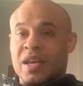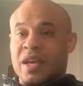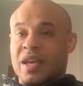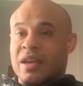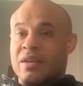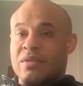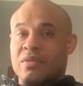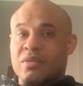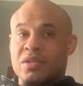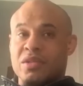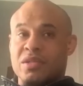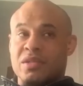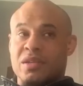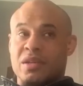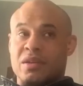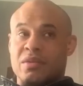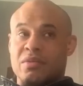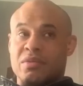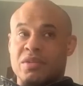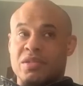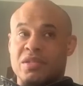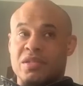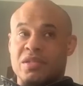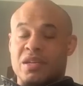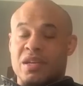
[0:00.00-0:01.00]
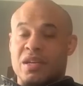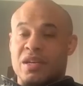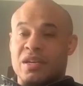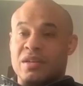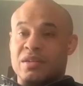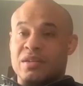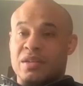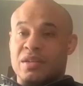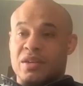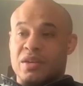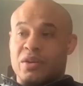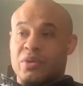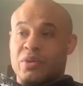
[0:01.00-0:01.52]
It was
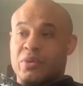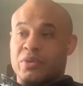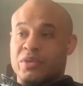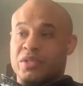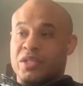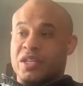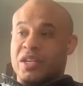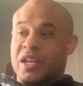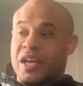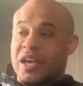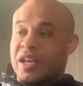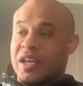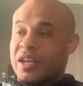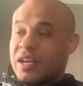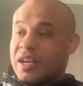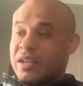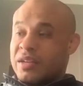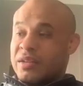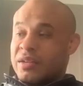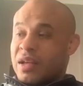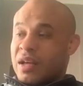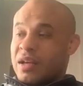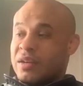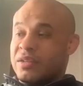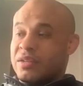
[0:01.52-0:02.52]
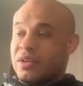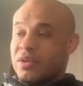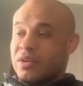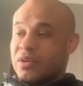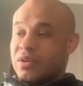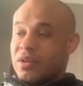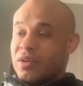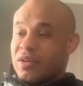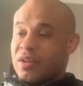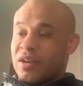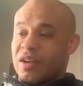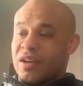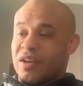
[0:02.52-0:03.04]
you know, he went to Dana and, you
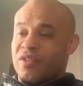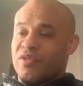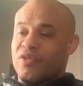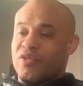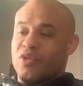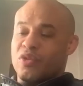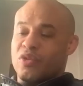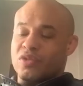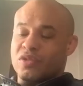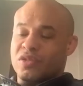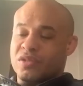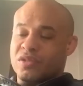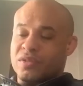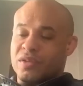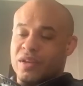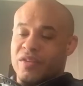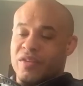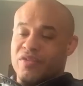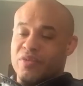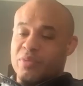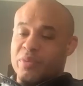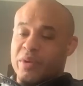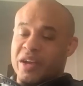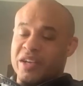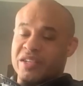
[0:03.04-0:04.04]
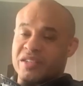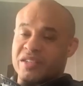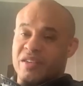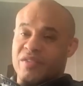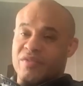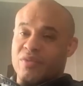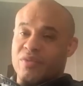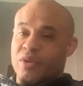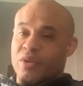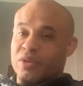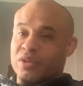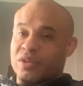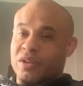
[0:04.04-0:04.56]
know, of course, everybody's
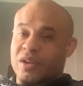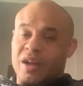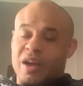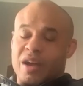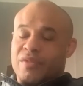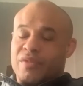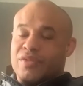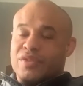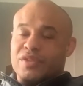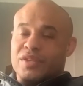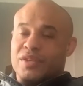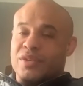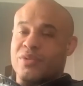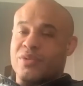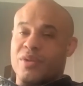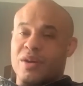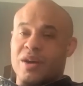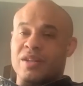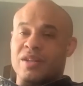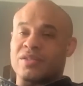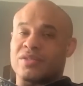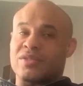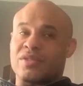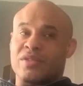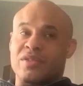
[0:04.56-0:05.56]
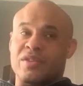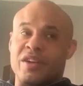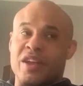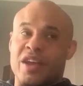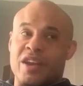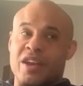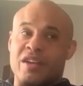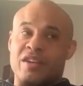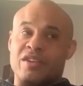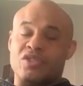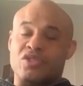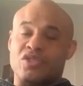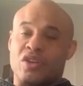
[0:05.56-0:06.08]
involved in the office, you know, Hunter,
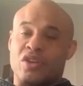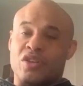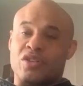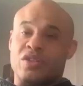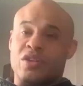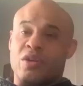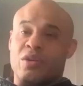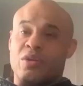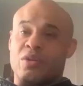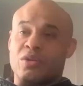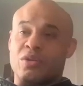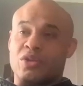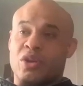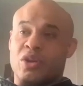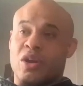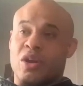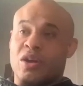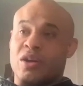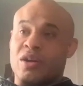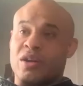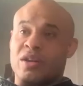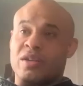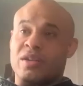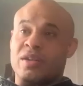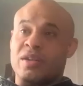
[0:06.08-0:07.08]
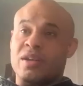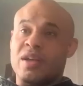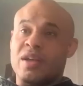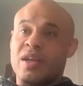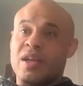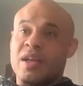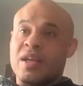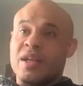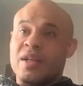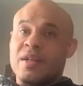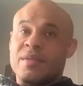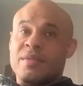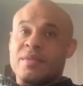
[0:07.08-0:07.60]
Dana, and Sean, they all talk.
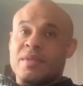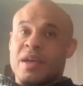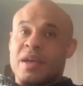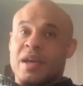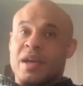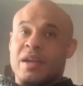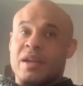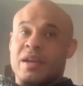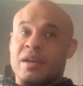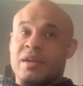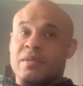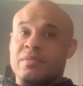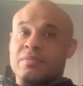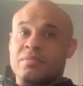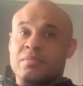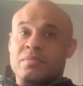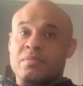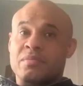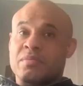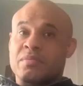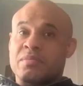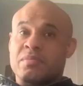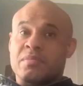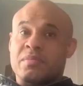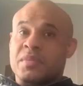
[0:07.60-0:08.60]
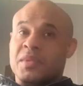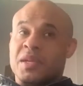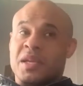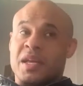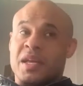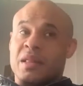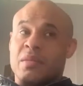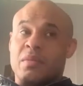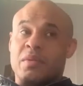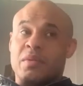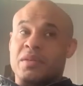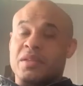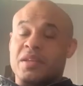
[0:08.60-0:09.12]
And
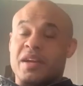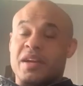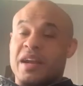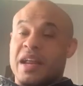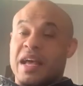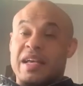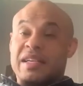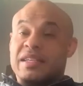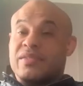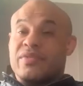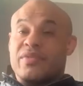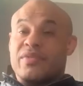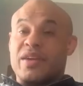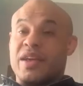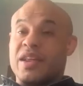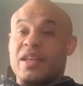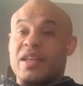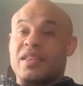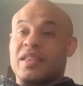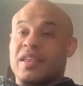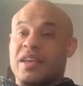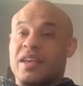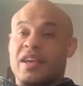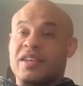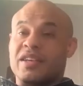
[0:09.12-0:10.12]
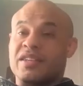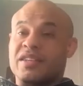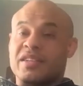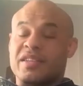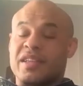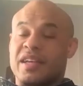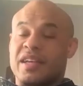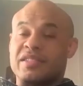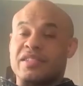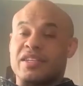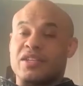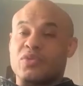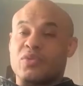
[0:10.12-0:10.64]
Gilbert didn't ask for anything. He said,
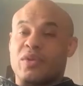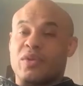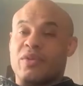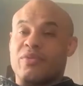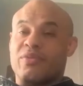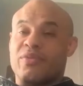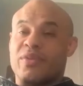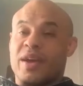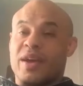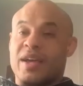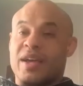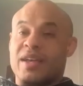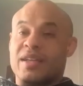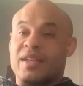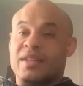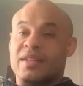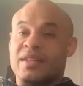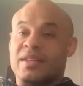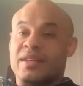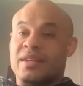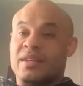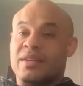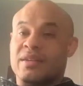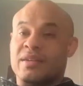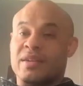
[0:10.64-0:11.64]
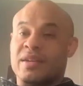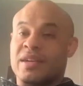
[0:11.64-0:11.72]
I just want to fight. You know,